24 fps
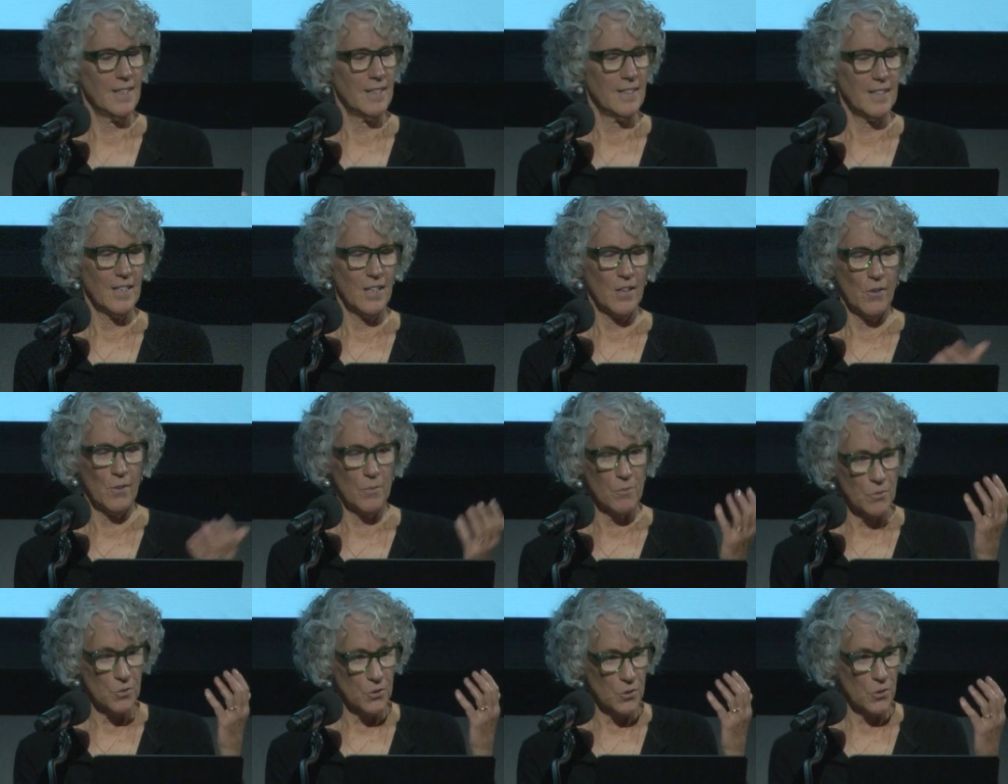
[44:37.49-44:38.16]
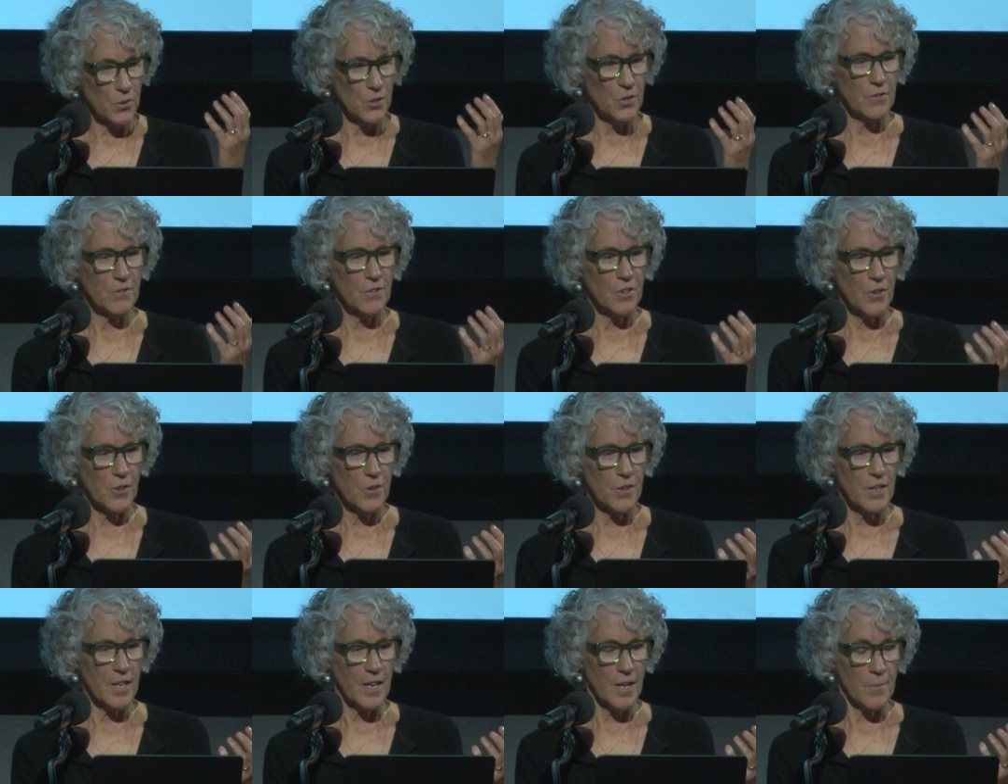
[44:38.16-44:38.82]
I'm sure you've
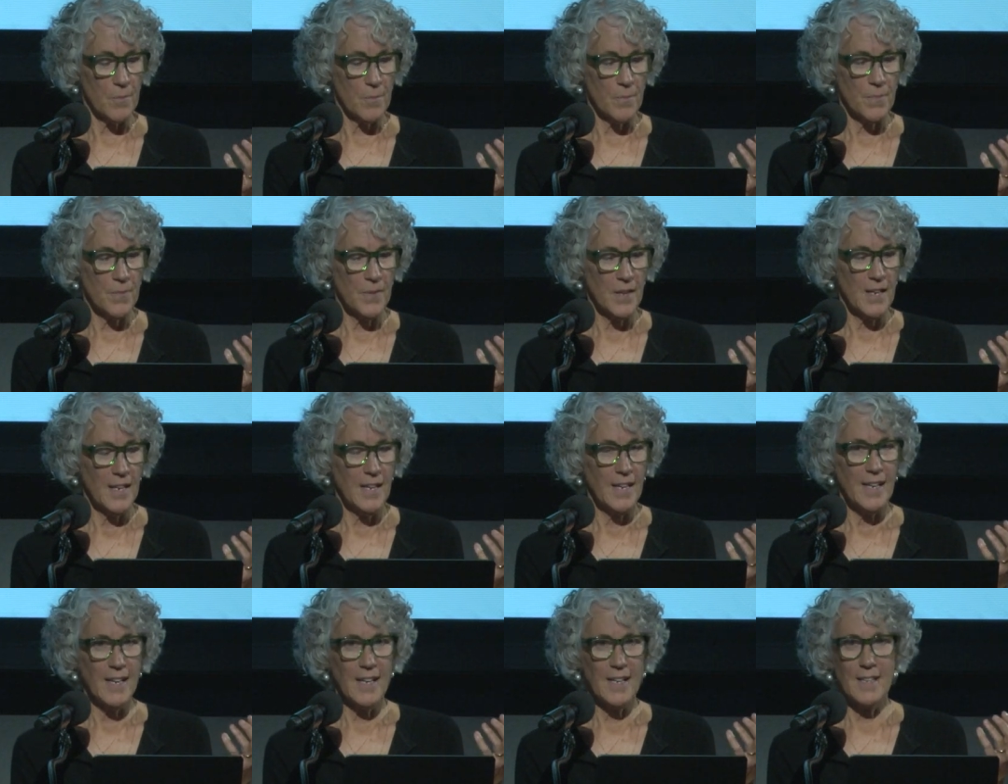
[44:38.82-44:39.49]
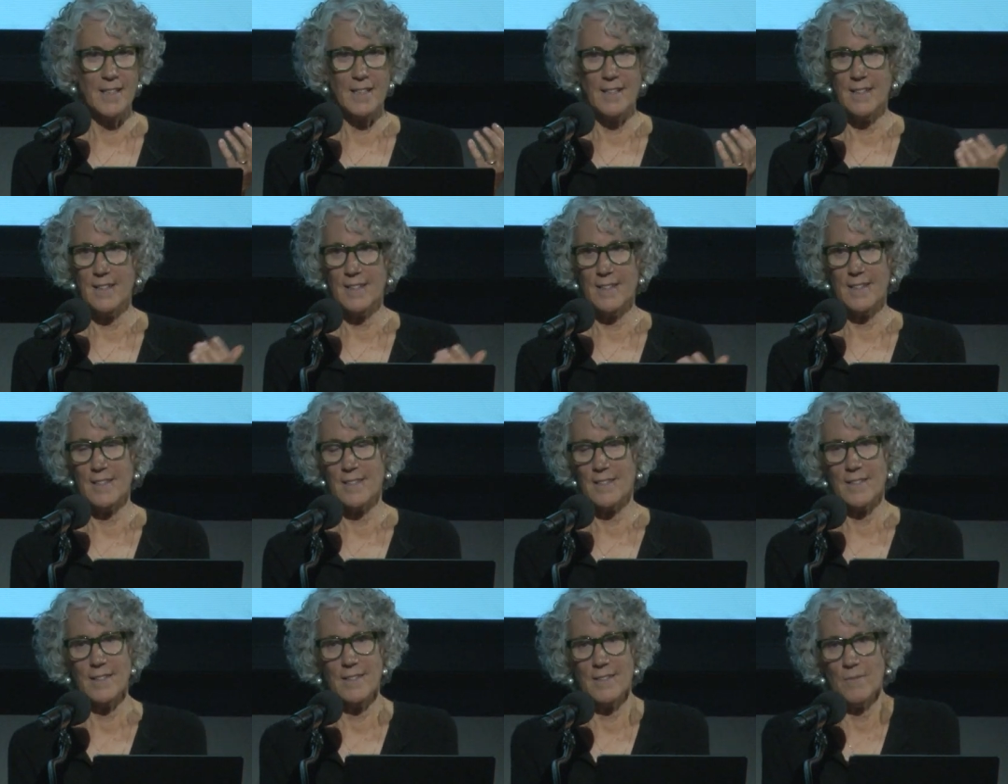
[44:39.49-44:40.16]
heard them. And
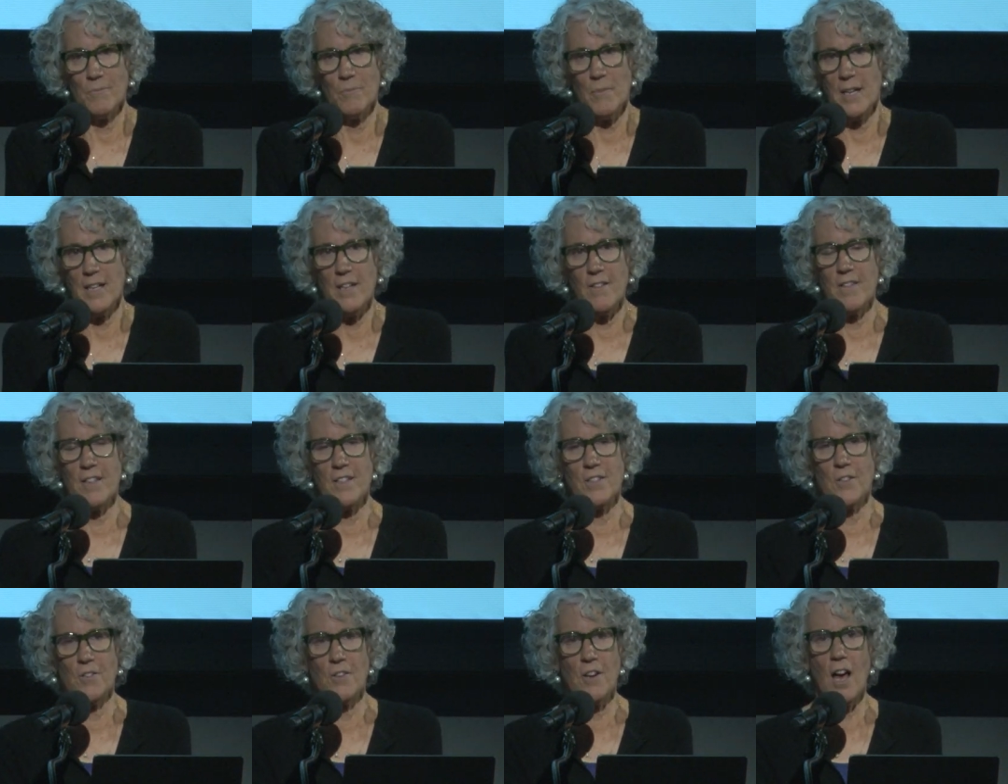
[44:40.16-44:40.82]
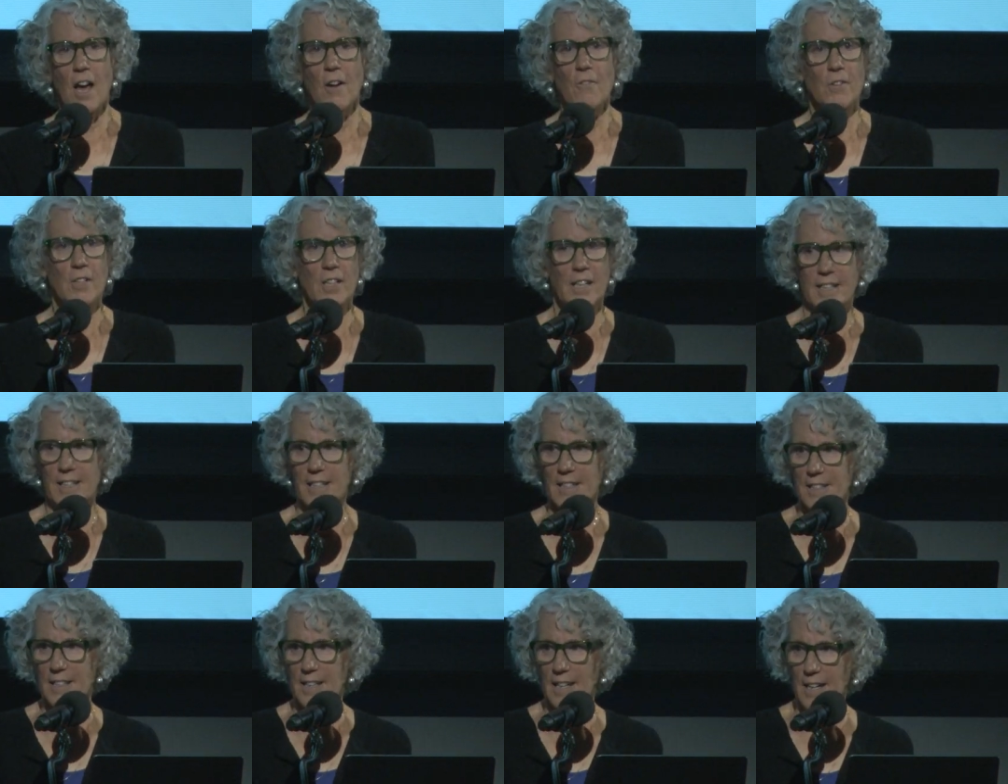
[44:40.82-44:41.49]
many of these are not
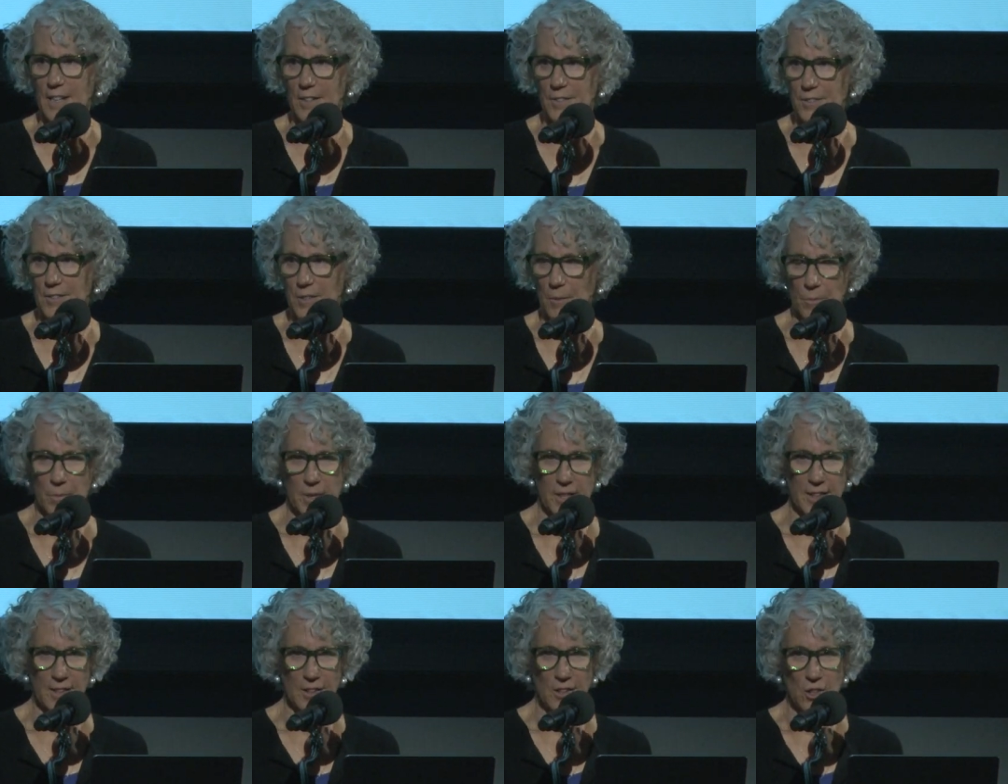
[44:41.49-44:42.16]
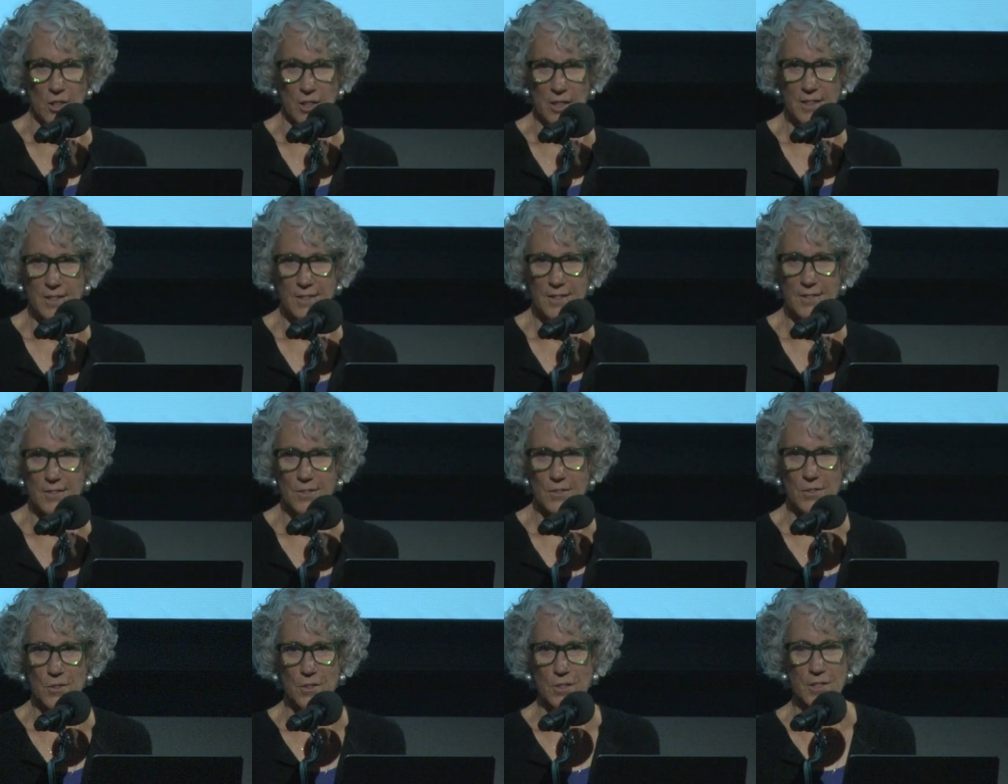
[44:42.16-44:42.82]
related to how something
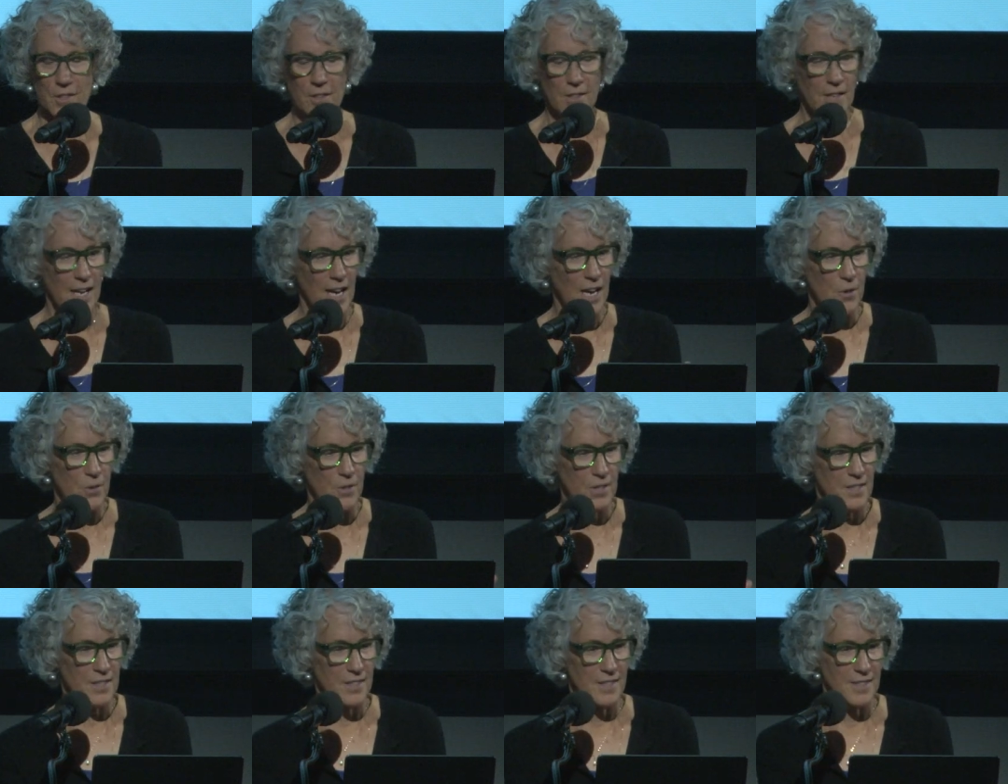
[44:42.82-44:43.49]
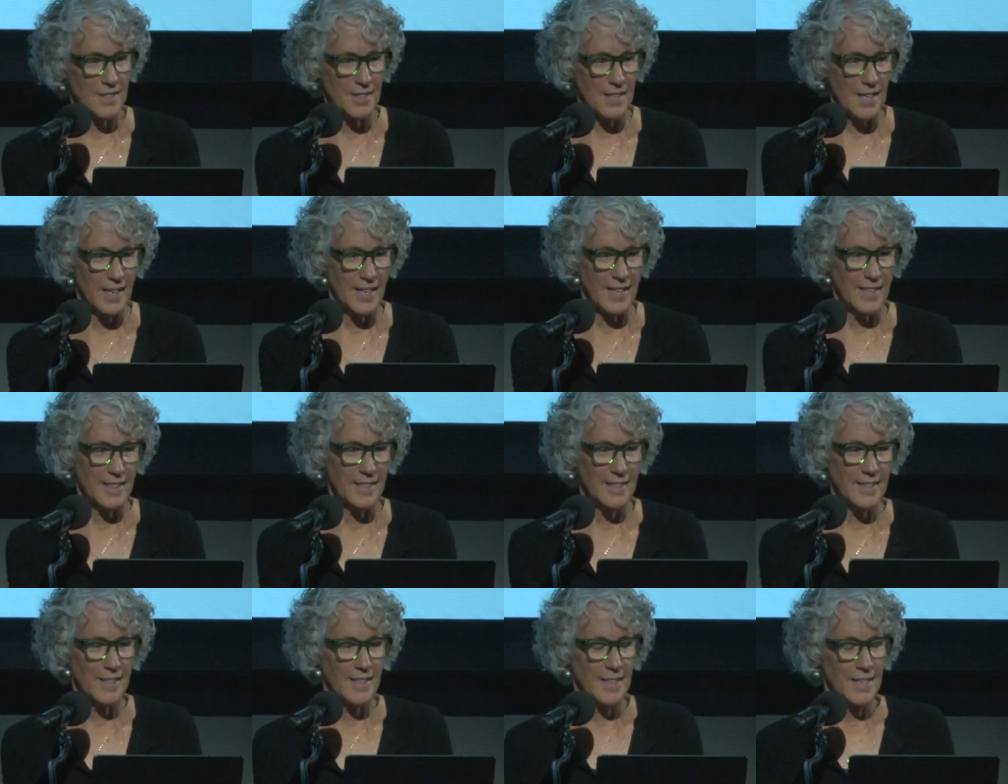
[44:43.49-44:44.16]
looks or how it's
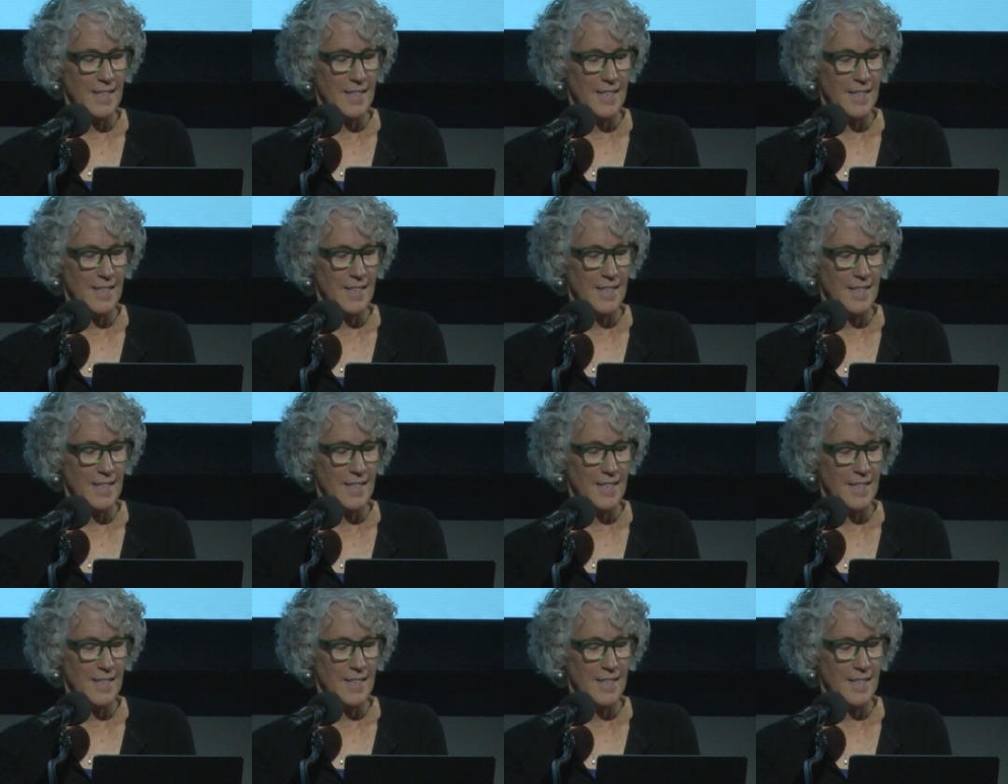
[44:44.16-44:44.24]
designed.